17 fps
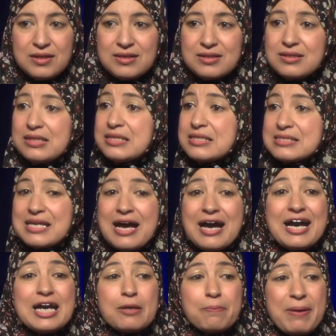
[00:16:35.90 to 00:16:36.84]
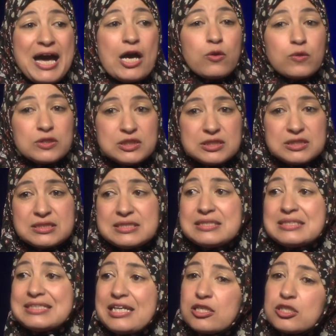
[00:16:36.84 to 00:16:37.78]
This high power
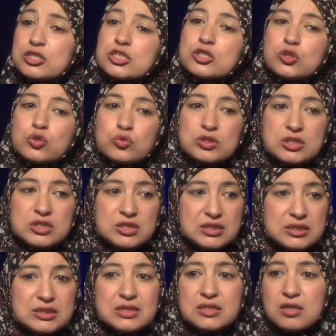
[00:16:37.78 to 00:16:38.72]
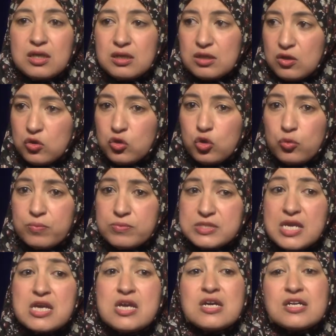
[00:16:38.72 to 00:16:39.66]
distance that our children see in our homes
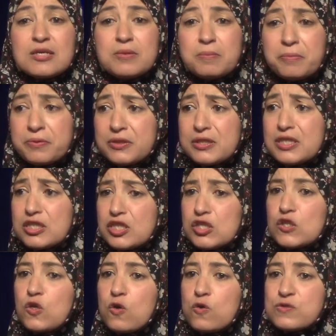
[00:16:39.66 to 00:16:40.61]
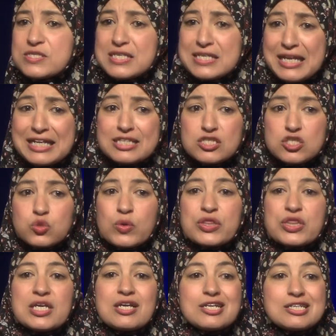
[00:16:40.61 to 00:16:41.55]
completely goes against
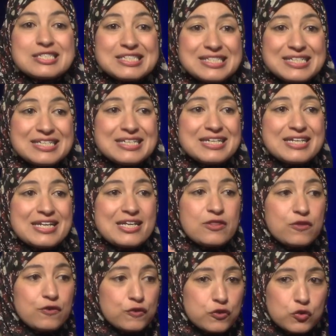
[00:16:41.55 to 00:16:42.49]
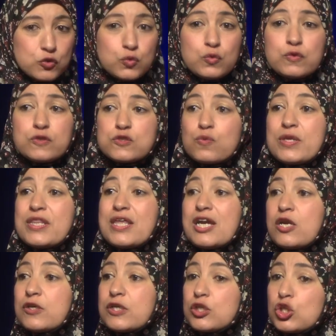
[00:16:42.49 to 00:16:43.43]
what they are seeing in their schools when they
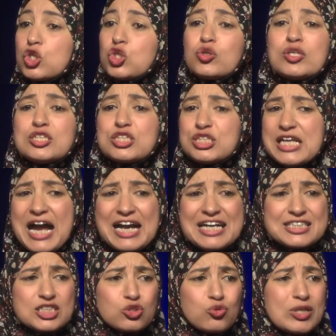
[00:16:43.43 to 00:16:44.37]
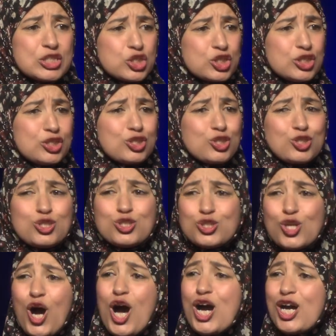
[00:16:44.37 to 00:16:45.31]
are encouraged to ask questions, to
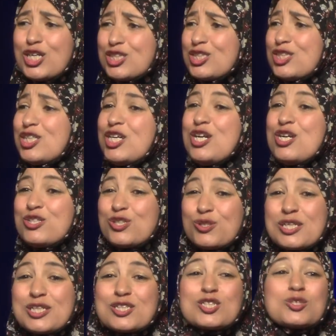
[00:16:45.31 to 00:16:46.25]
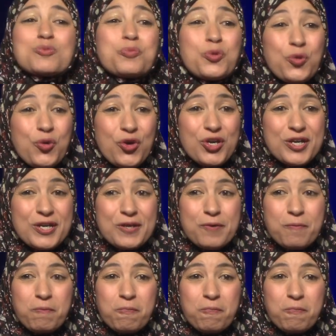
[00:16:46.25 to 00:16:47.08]
talk, to, to explore.